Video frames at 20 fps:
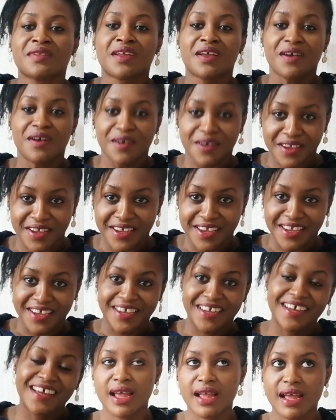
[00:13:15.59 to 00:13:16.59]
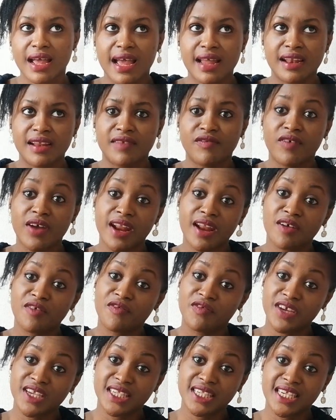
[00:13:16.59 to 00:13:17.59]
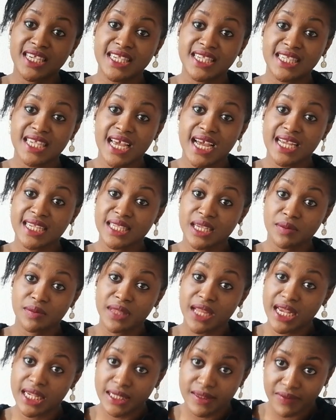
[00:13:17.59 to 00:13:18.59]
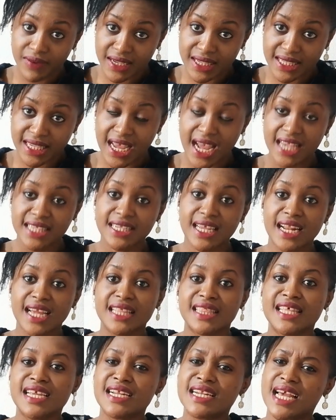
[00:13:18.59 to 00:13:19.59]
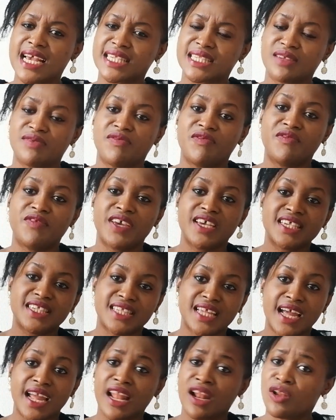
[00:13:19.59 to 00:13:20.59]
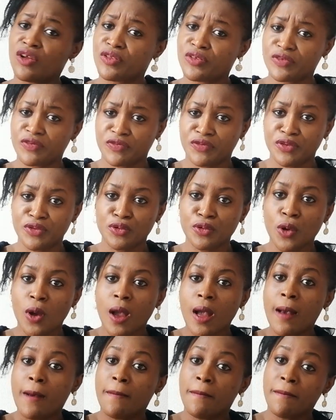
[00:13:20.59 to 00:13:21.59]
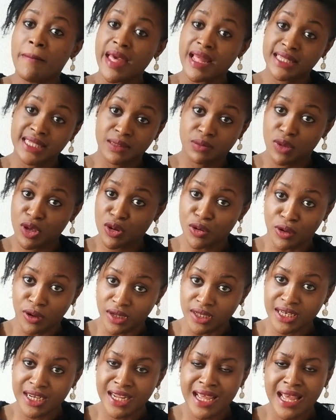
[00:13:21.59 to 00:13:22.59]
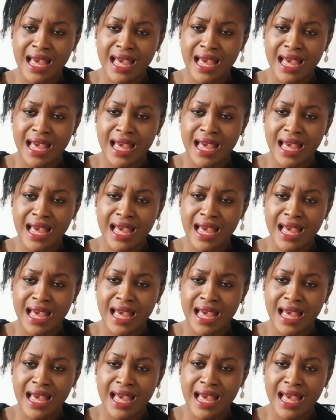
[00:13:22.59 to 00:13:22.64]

Okay, the final phase is the acceptance phase, guys, and I think that's the phase that a lot of you met me on.